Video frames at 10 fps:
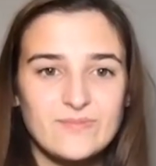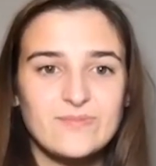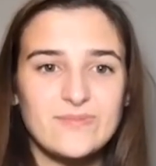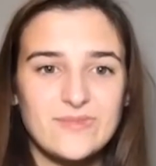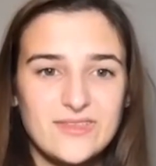
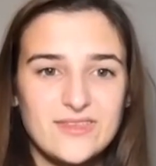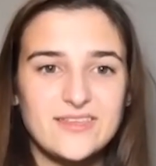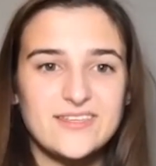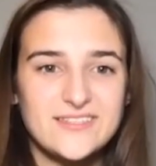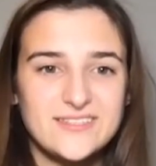
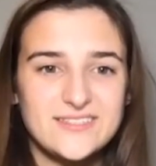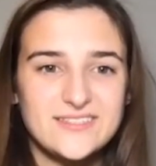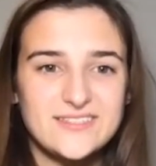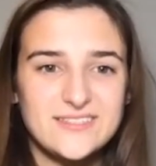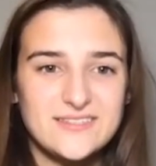
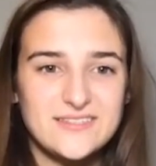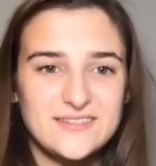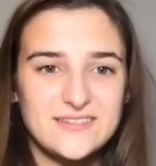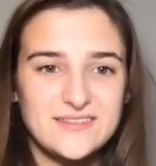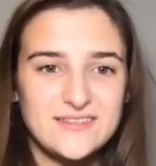
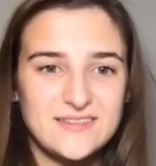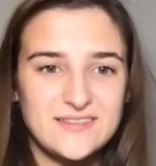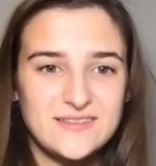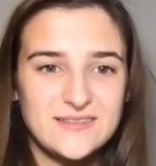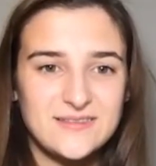
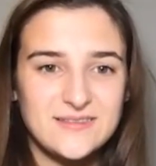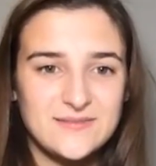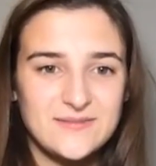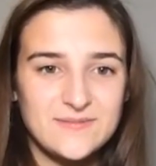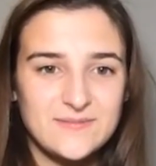
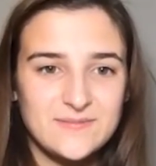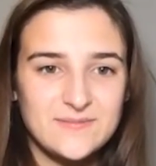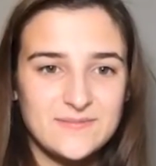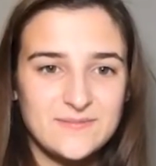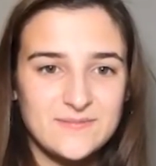
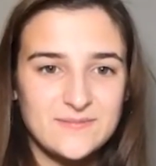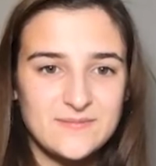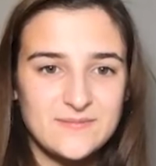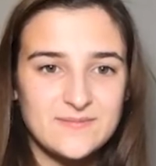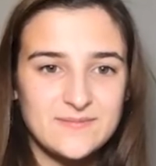
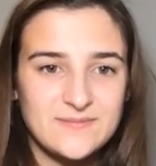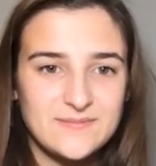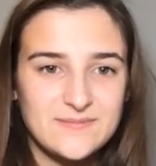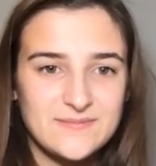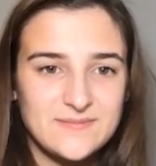
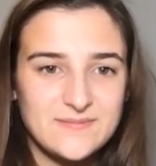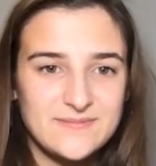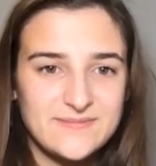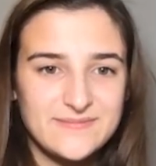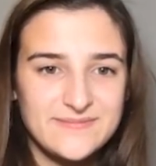
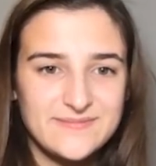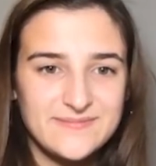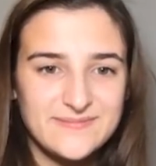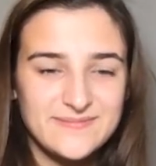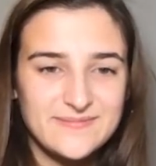
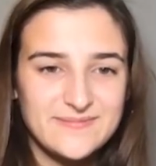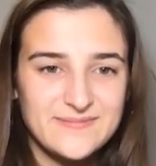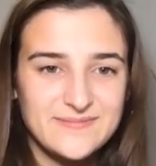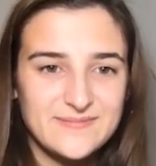The person shown says nothing.